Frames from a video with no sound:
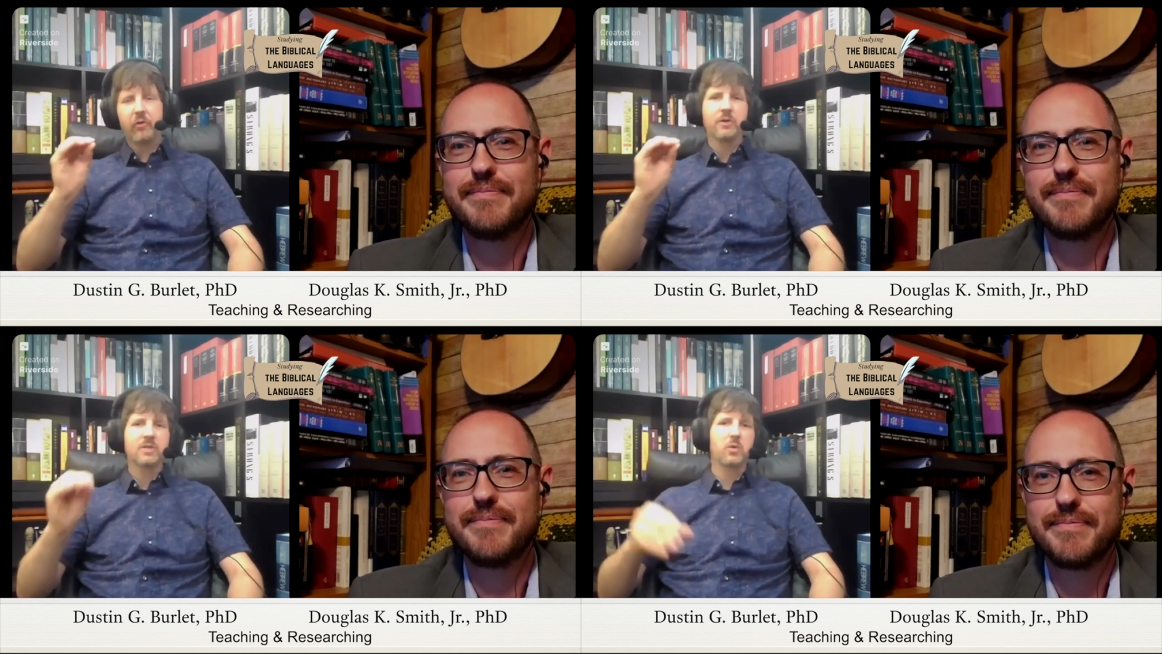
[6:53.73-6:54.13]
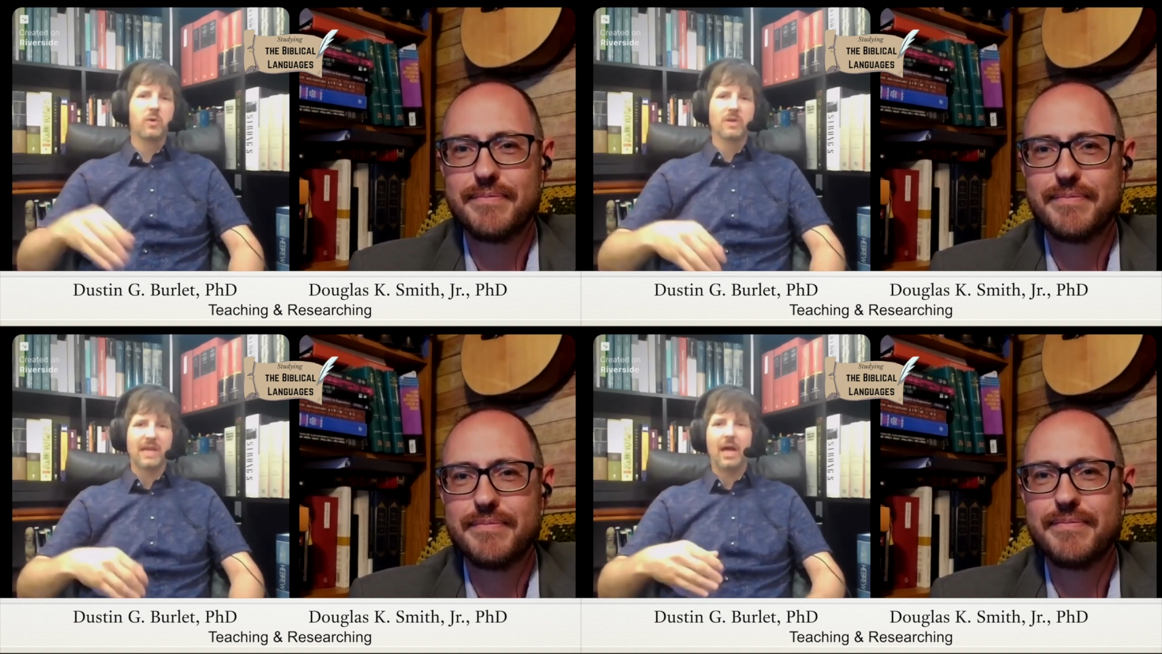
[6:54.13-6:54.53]
Speaker 1: tools
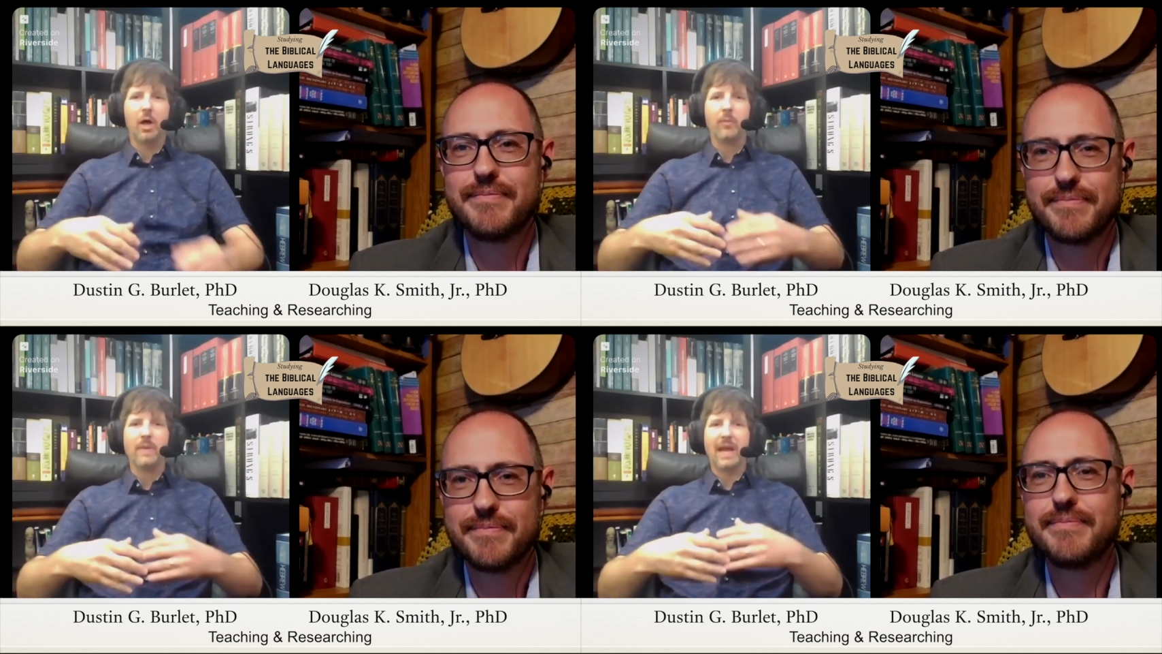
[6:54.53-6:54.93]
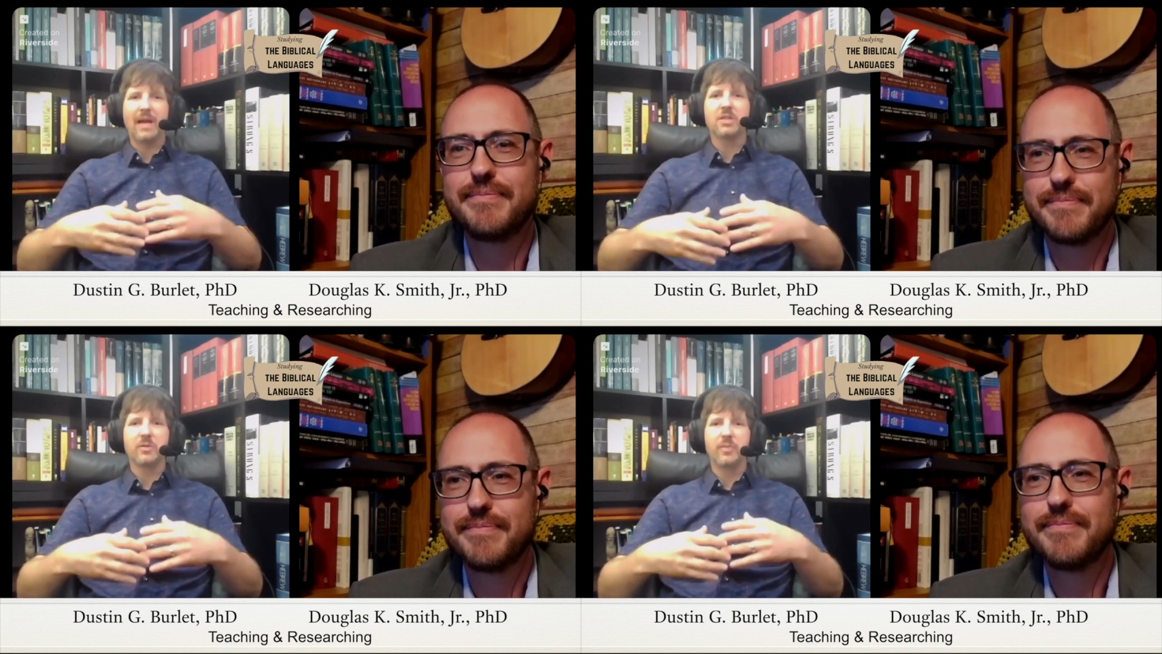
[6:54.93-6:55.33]
that helped me actually
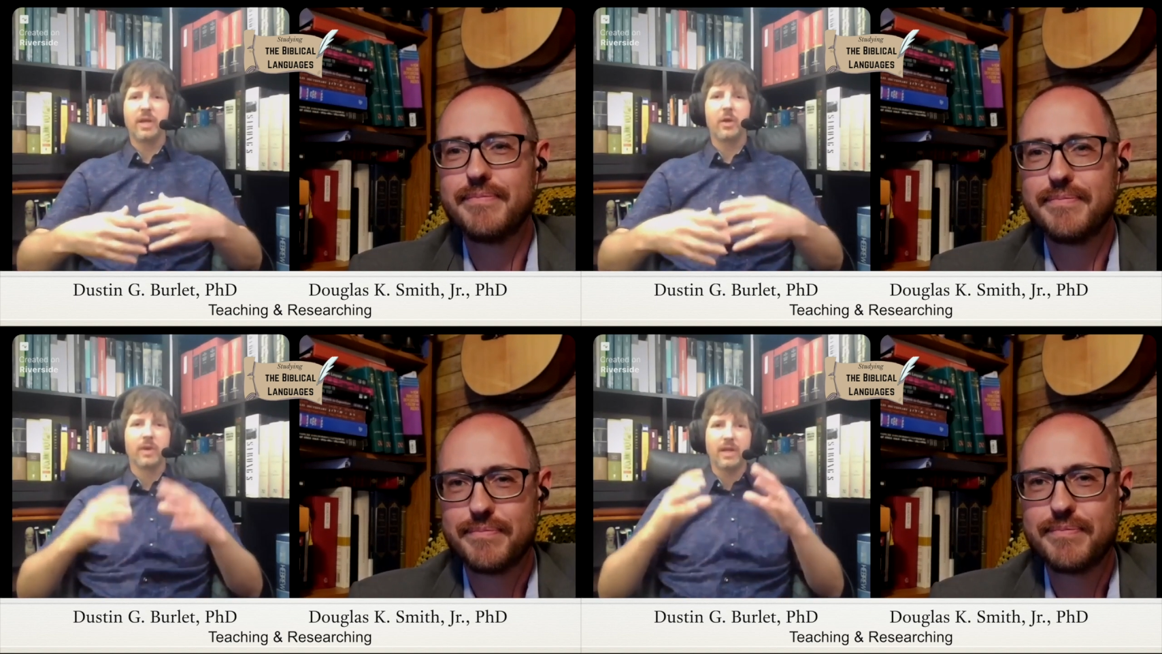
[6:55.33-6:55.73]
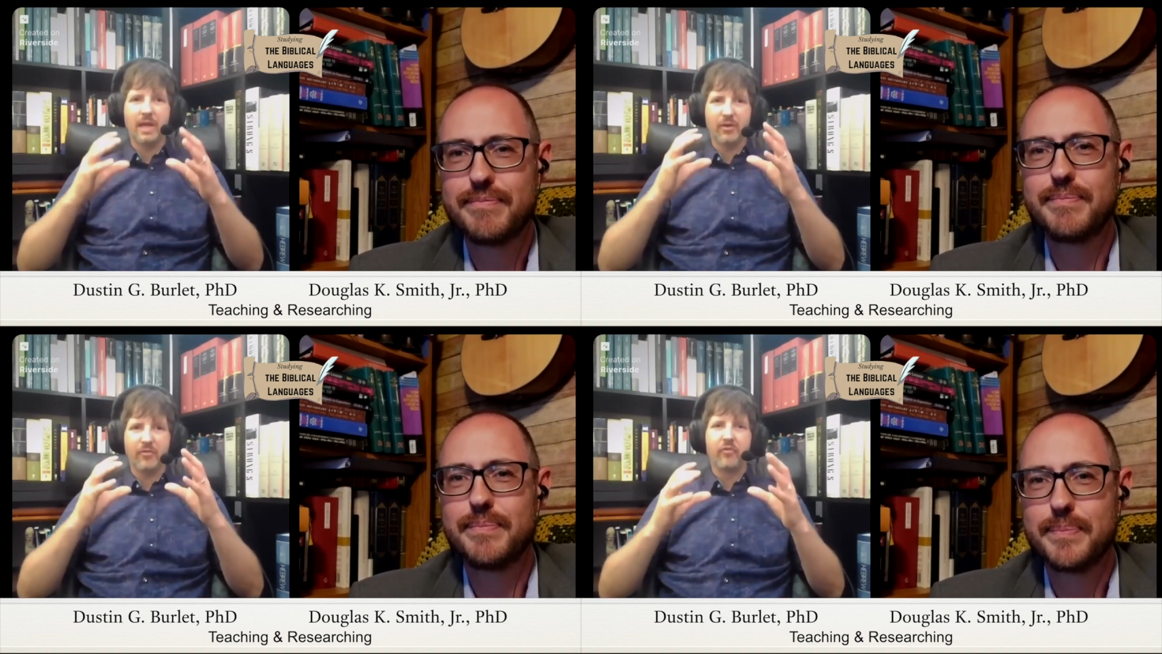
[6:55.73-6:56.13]
be able to get a
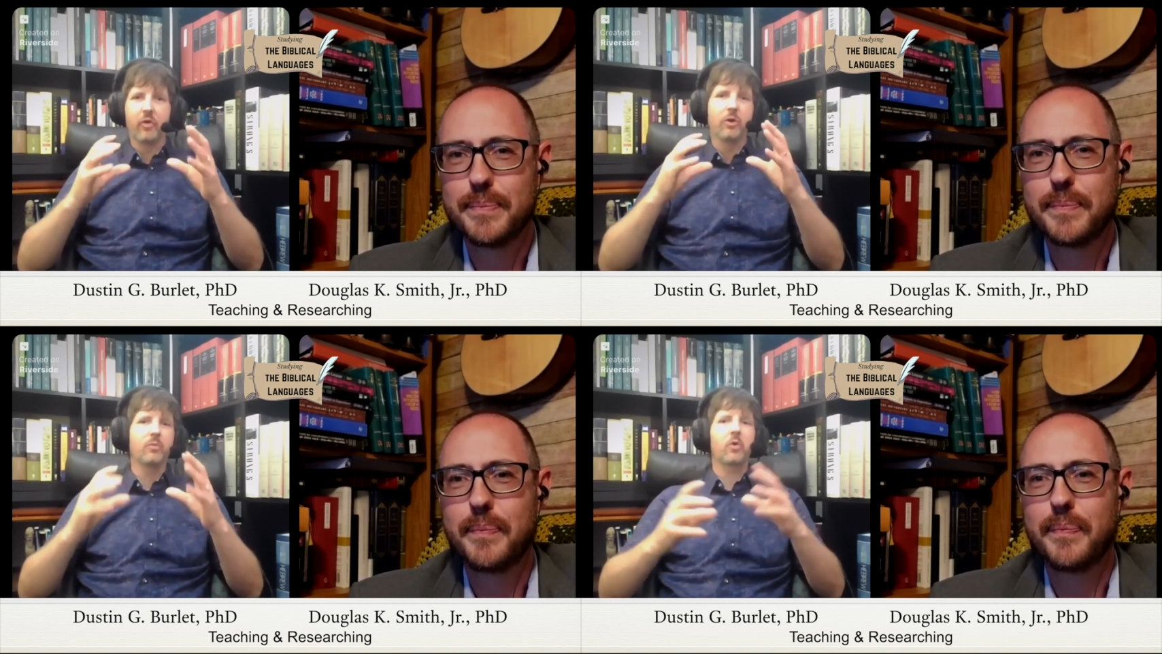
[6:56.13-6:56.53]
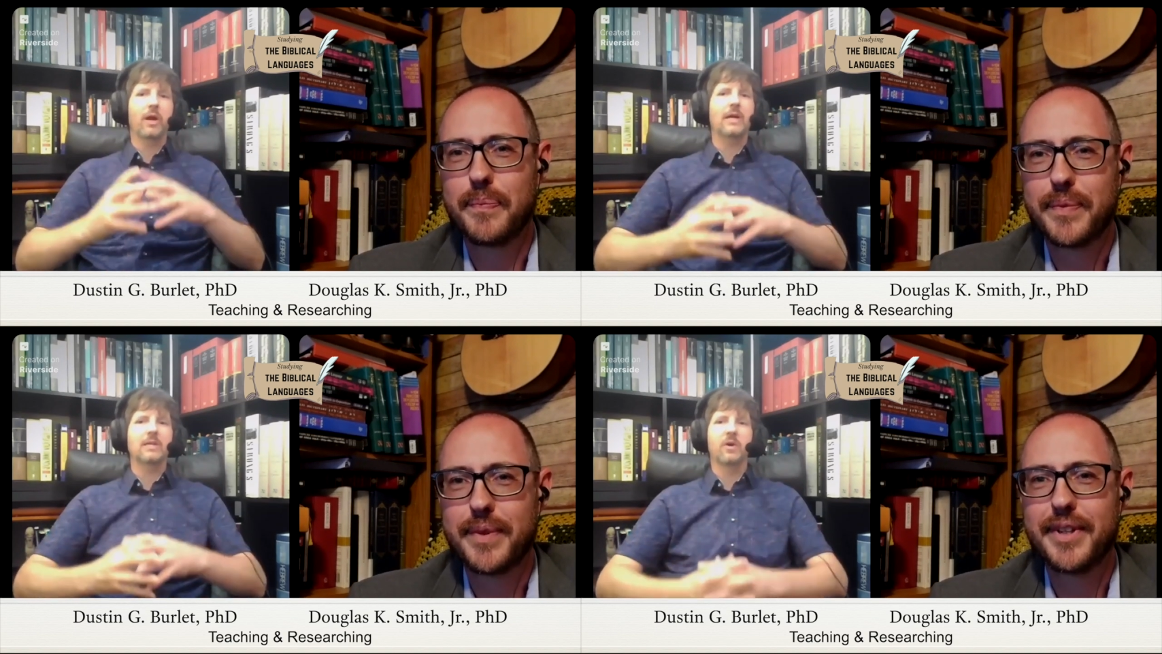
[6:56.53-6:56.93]
firm
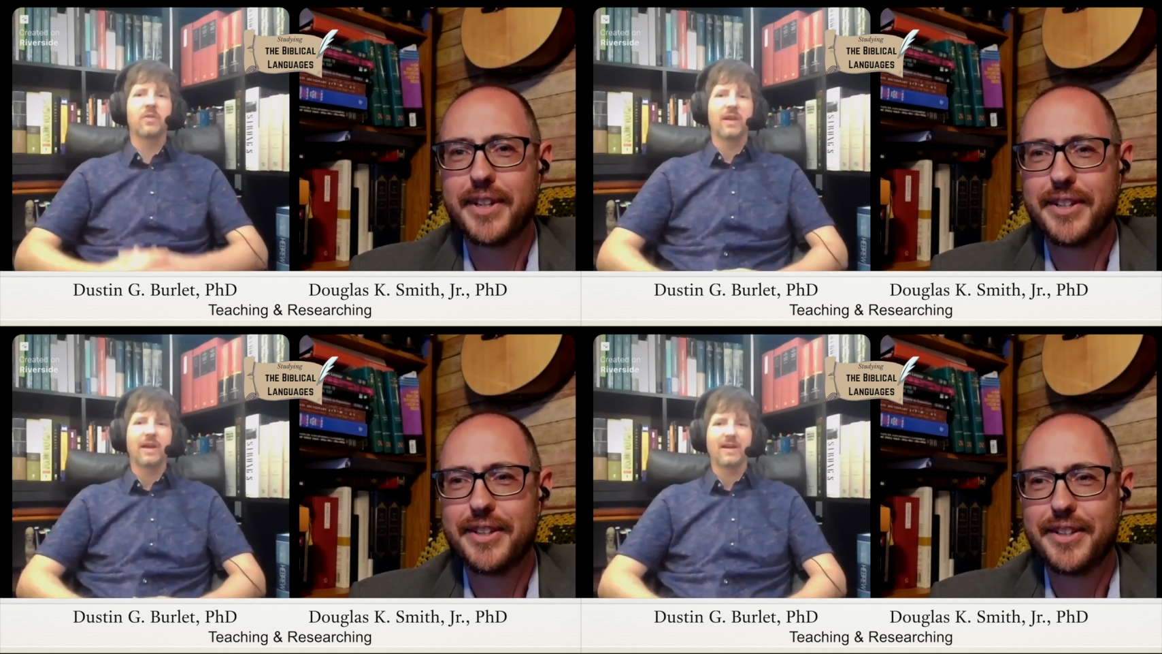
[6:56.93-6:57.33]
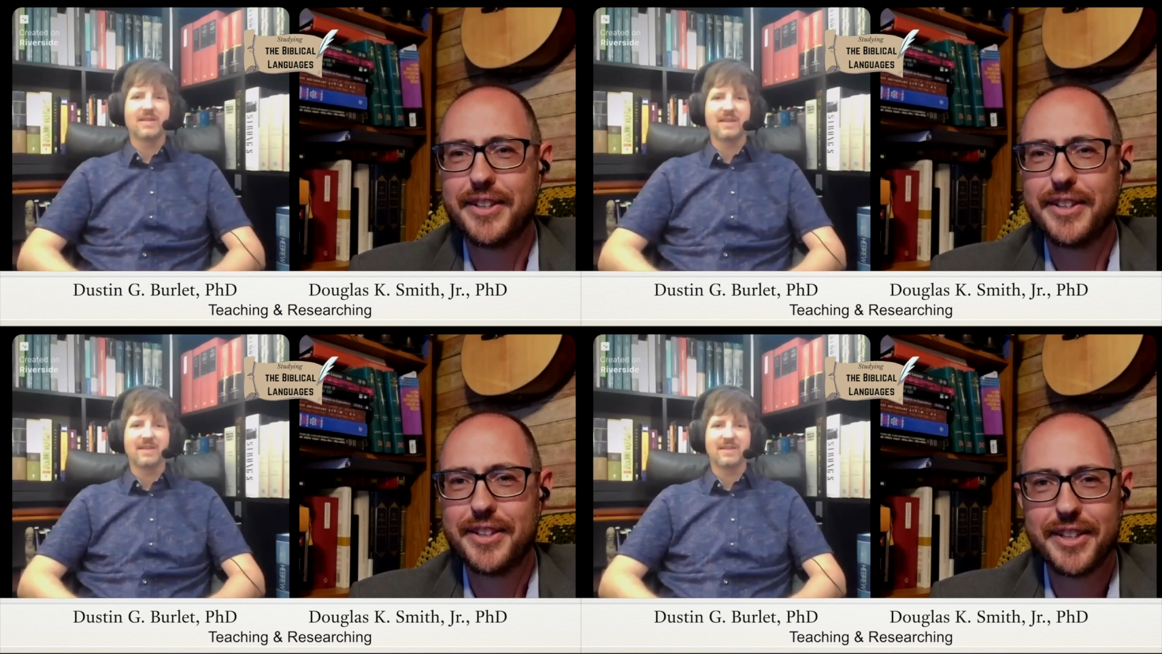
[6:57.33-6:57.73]
grasp on the
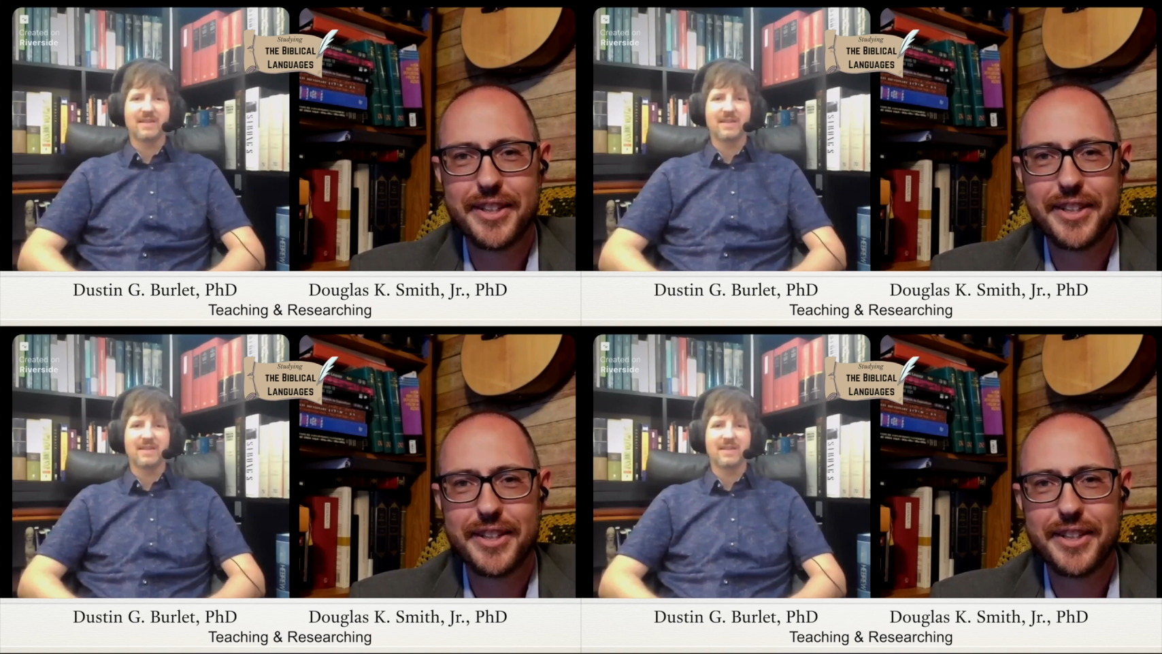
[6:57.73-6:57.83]
accents and